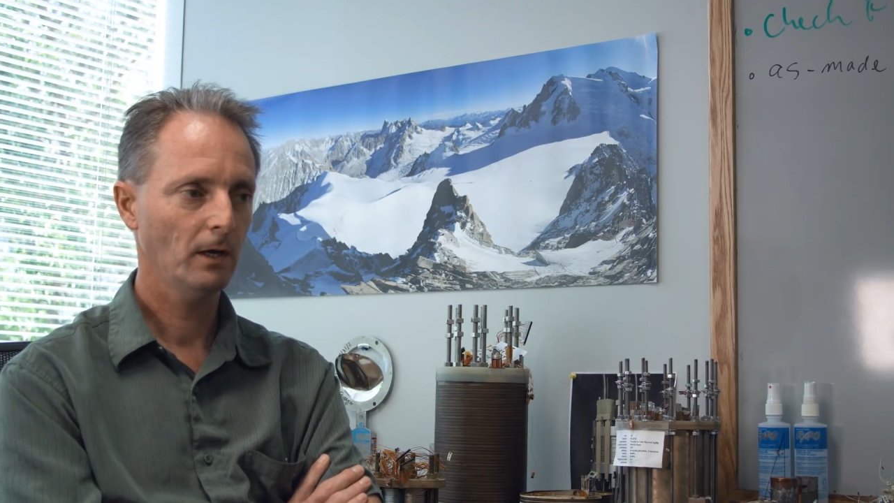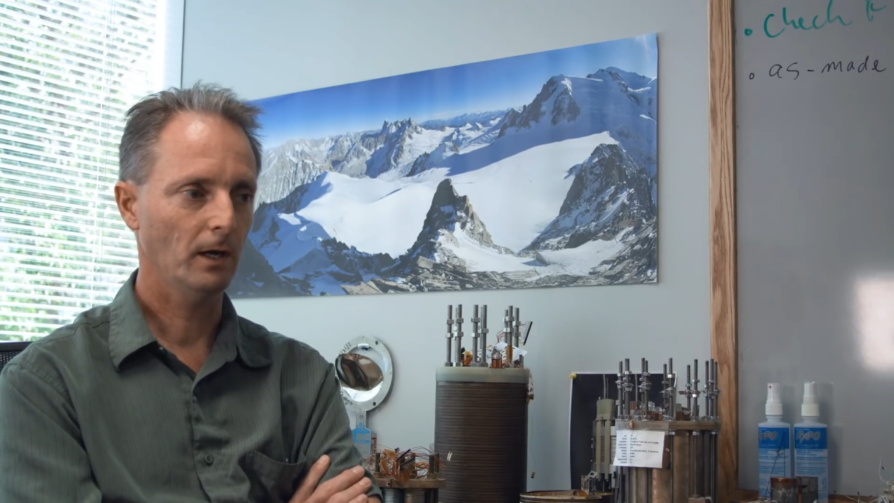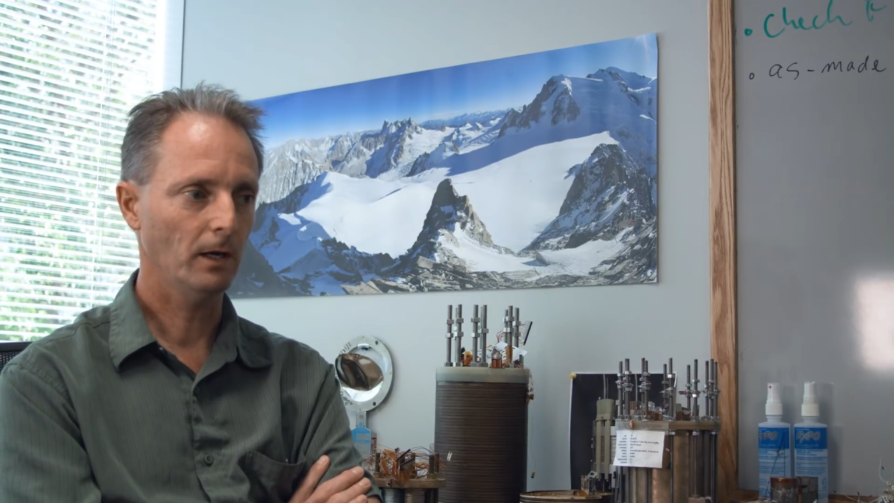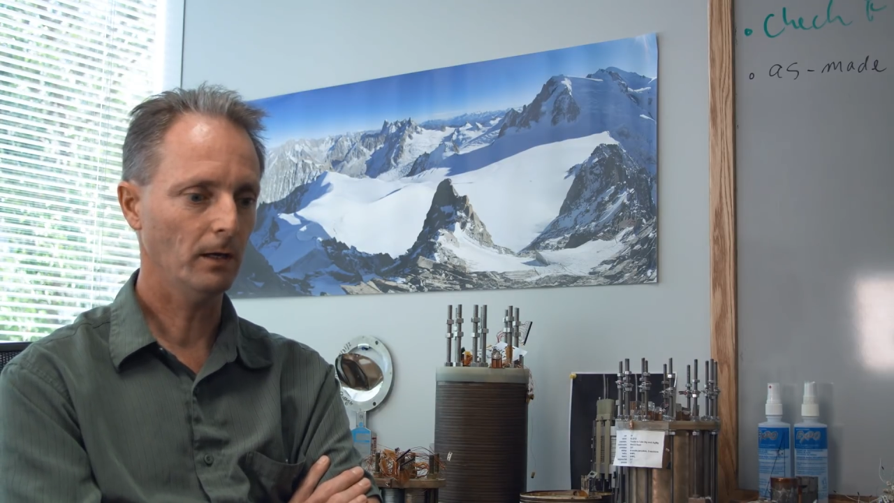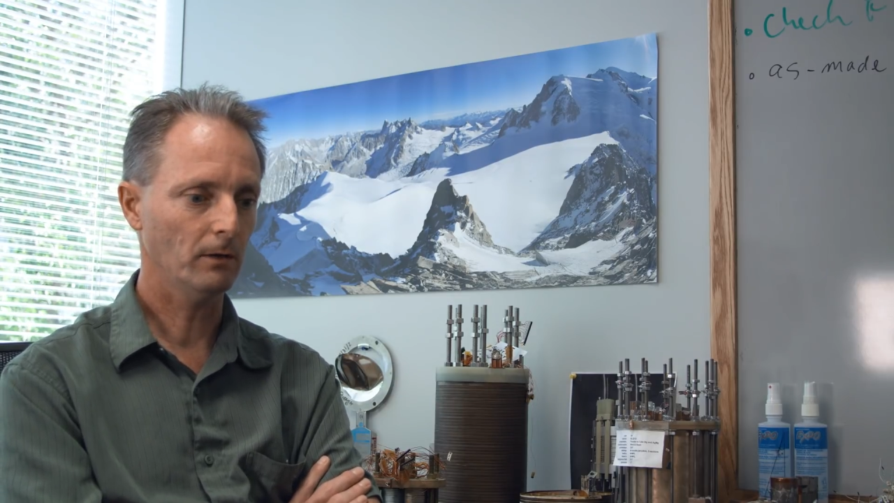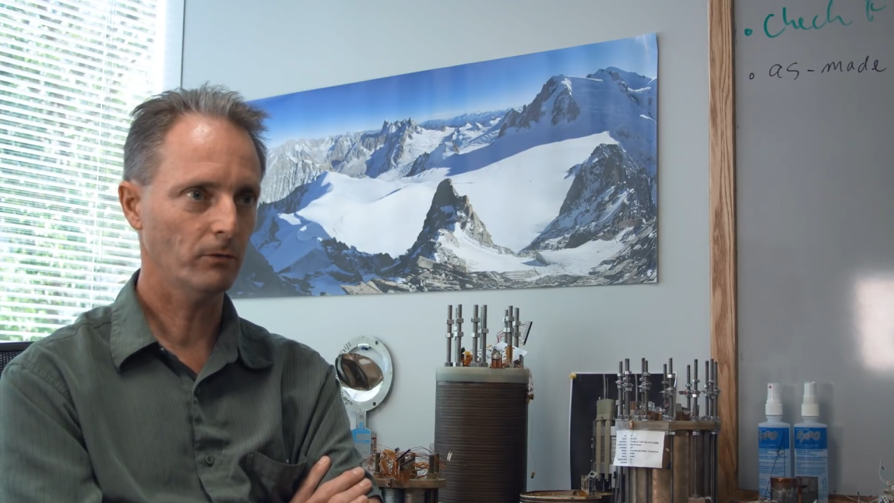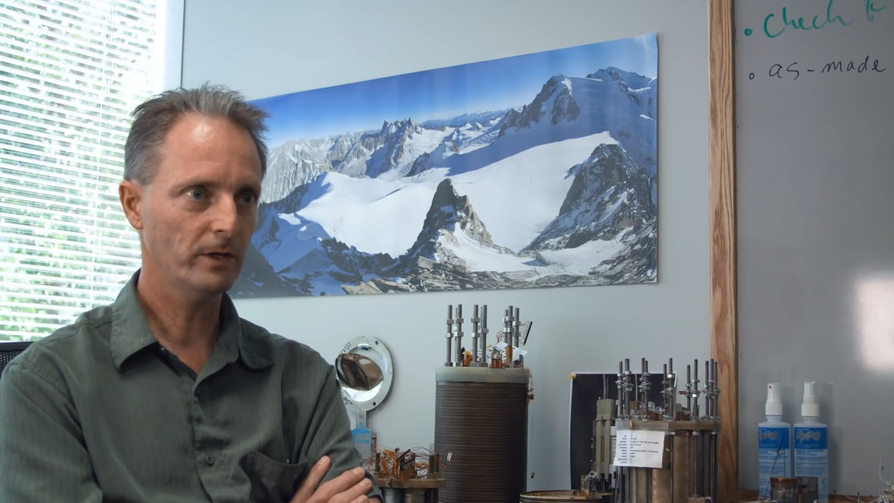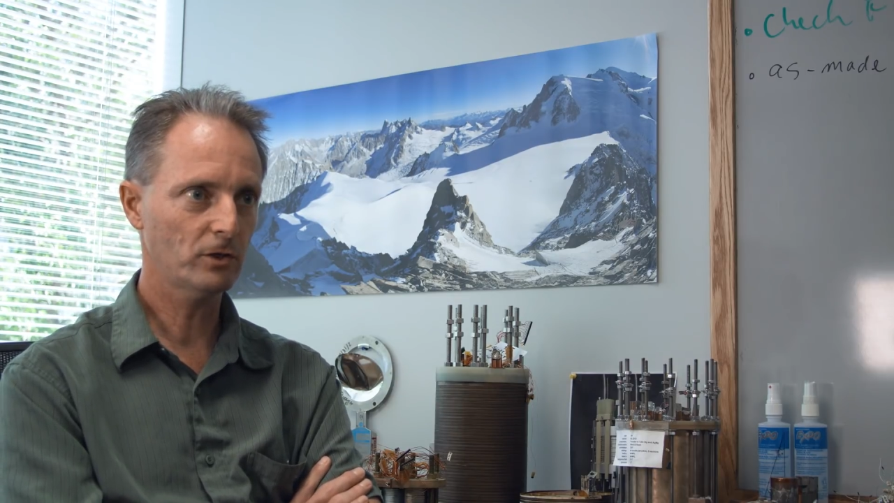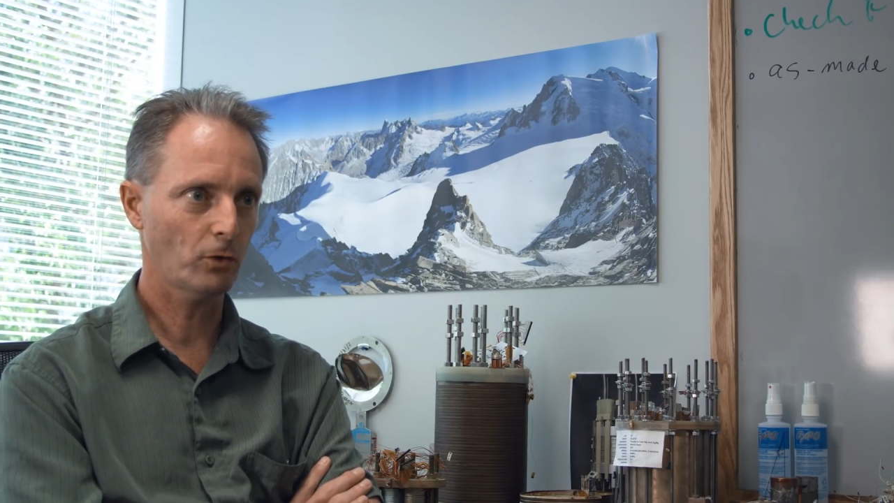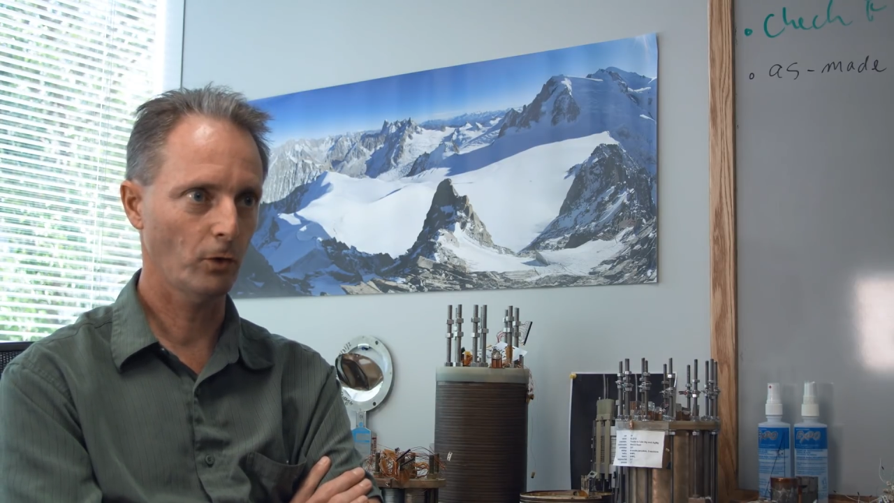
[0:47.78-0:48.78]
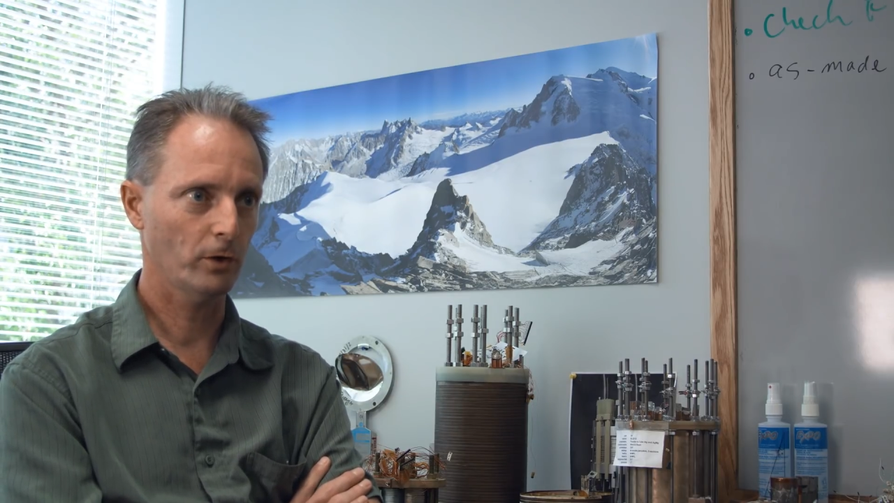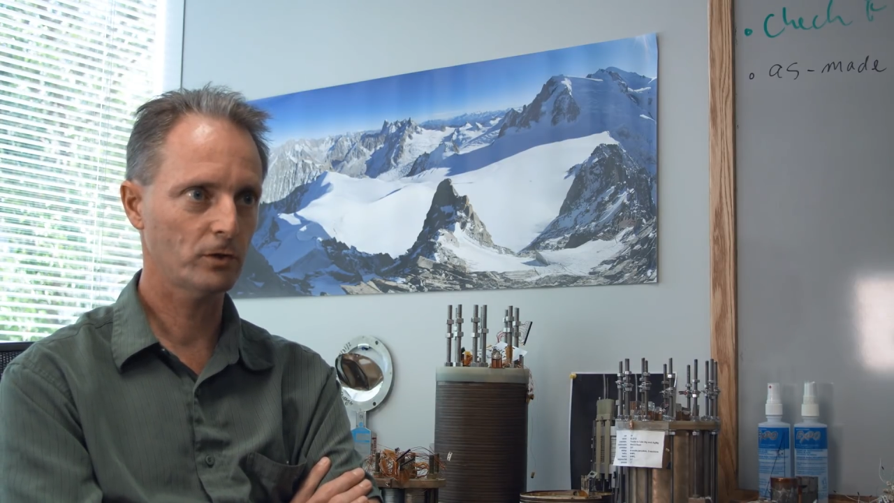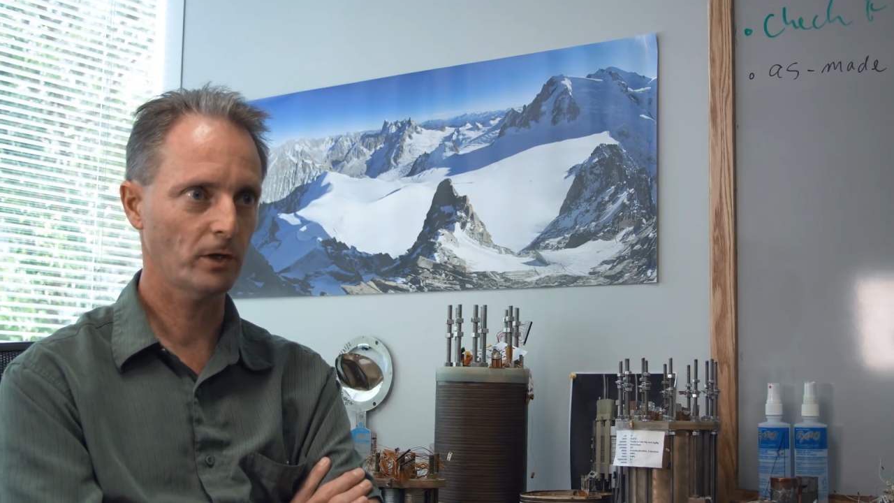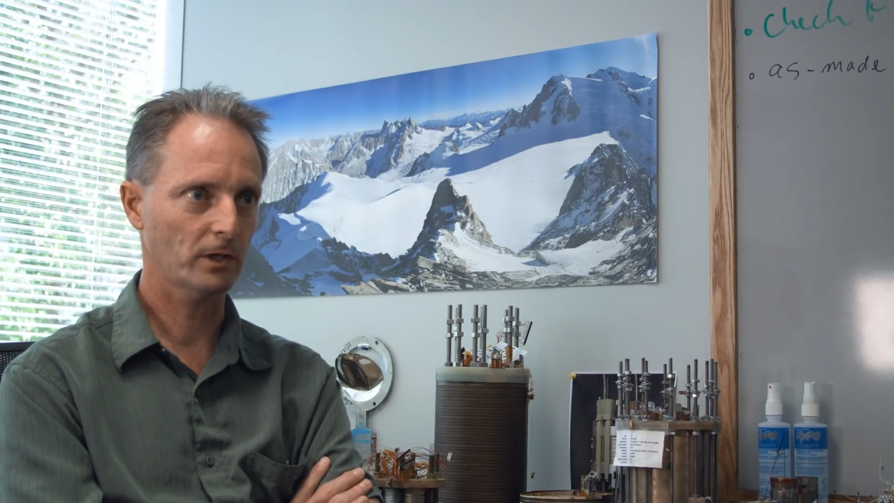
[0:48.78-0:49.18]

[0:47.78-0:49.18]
uh, research